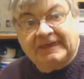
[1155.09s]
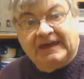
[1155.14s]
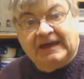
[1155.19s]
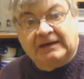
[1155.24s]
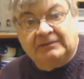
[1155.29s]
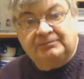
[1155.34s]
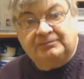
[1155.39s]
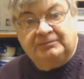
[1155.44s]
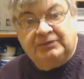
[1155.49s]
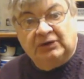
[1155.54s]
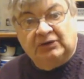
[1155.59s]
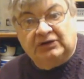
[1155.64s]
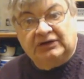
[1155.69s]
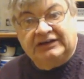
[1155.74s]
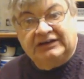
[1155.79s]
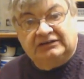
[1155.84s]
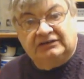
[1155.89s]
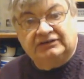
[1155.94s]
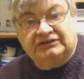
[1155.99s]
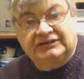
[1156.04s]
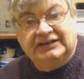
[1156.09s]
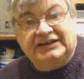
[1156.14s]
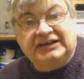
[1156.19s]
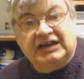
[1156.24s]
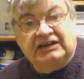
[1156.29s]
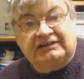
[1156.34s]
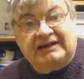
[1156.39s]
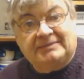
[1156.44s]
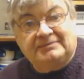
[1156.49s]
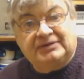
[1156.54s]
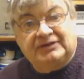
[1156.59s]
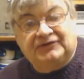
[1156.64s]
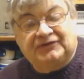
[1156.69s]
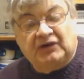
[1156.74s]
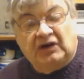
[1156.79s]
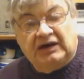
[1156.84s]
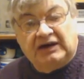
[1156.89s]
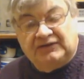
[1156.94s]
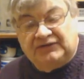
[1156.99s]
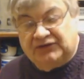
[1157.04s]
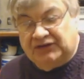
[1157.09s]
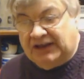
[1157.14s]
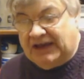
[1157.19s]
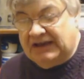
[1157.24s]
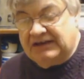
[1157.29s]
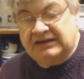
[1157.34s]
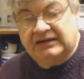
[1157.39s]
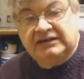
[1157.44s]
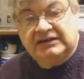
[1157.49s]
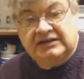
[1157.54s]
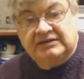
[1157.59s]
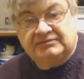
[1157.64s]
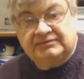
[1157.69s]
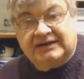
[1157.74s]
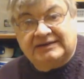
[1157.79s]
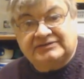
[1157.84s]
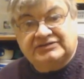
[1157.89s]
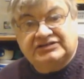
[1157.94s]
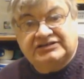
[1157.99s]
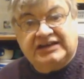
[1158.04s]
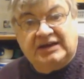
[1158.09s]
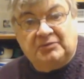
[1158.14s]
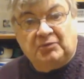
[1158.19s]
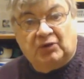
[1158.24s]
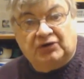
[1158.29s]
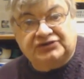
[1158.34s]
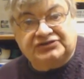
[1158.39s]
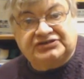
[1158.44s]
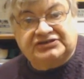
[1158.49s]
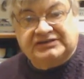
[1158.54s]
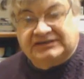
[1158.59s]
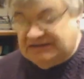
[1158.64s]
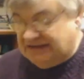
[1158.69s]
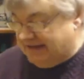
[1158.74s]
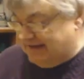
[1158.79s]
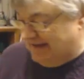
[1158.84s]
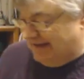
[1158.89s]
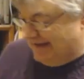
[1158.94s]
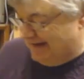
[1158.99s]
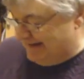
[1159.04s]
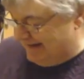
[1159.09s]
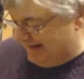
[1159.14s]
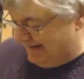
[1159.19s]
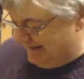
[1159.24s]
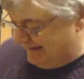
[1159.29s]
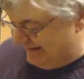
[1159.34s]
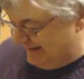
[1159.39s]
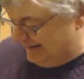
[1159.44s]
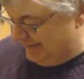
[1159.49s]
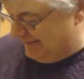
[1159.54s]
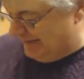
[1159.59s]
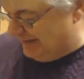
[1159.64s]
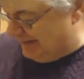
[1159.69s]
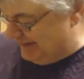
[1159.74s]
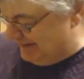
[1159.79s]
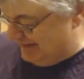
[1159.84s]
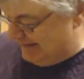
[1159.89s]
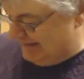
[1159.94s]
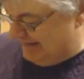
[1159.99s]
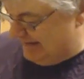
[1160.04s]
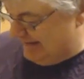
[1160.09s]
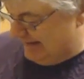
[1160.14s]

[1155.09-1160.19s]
Yeah, build a little linear amplifier for that, perhaps 10 watts. There we are.